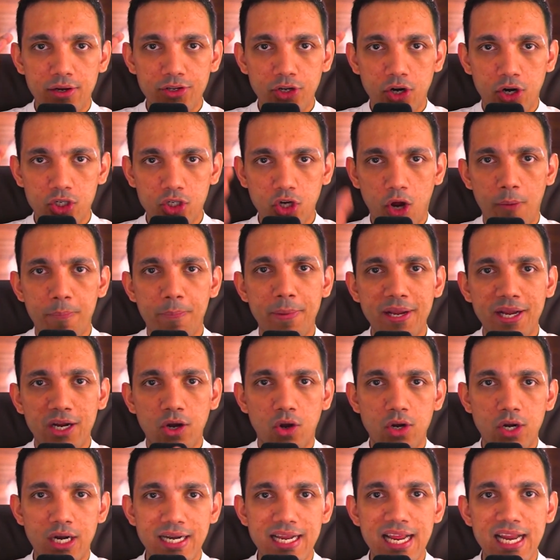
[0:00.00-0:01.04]
your topic
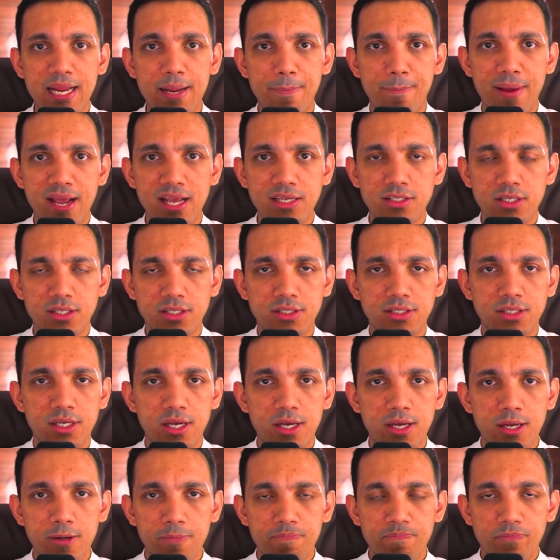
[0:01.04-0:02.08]
on a daily basis,
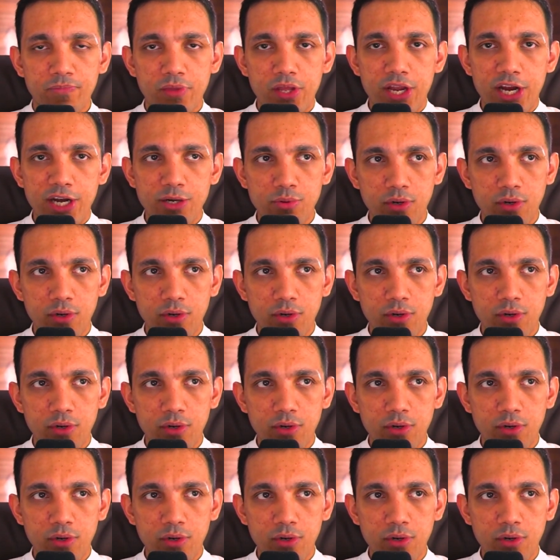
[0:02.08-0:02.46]
it will